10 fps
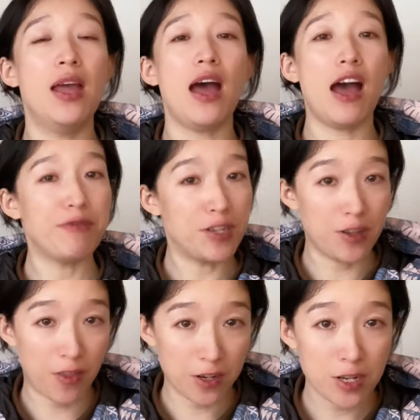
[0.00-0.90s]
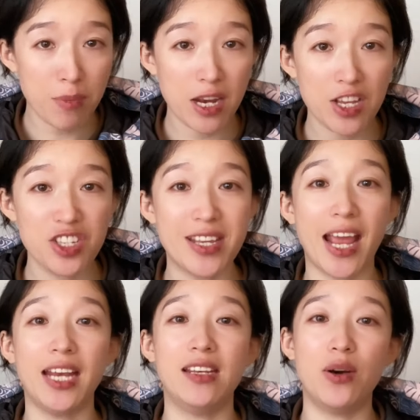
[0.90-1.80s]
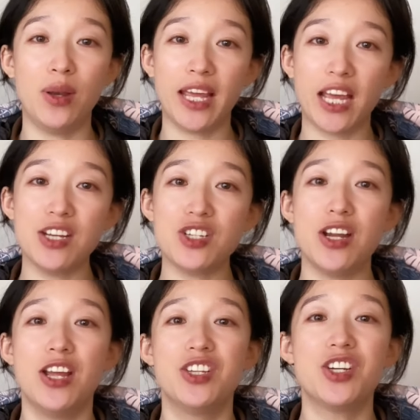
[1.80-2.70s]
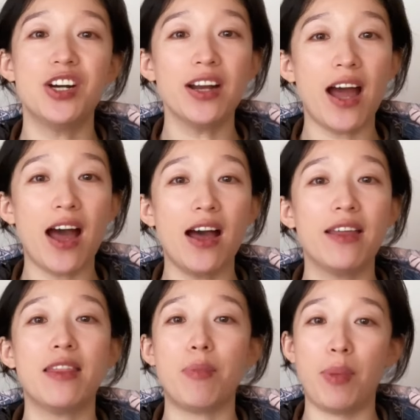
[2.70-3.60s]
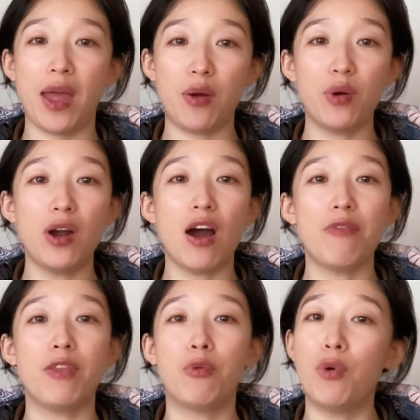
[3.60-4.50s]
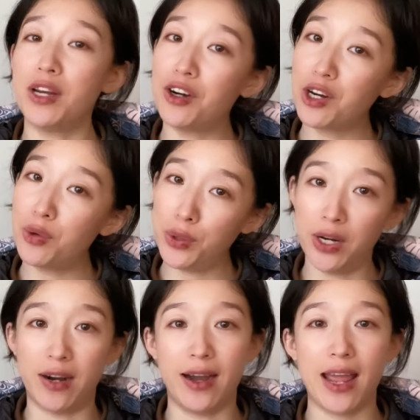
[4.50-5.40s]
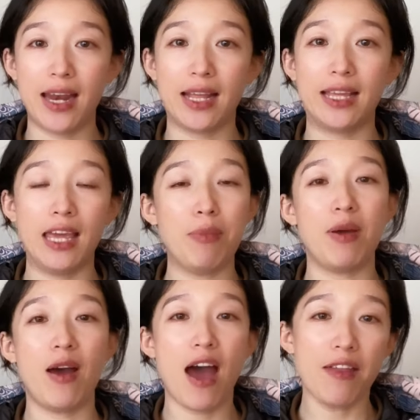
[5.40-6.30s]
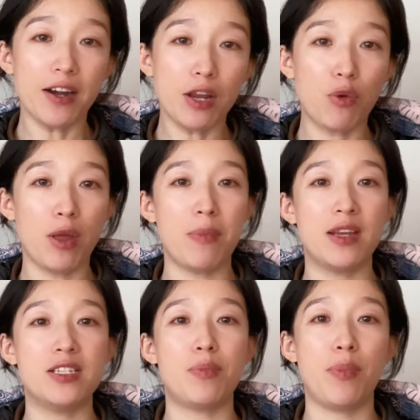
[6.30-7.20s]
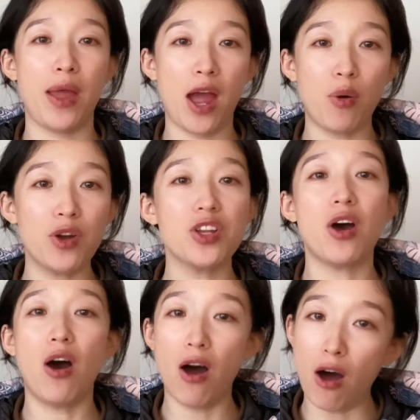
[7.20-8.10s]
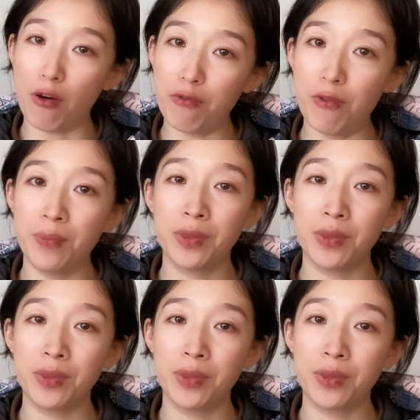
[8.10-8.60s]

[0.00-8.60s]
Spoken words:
After 30 minutes and no leakage, turn on the power of the water cooler and keep other equipment powered off.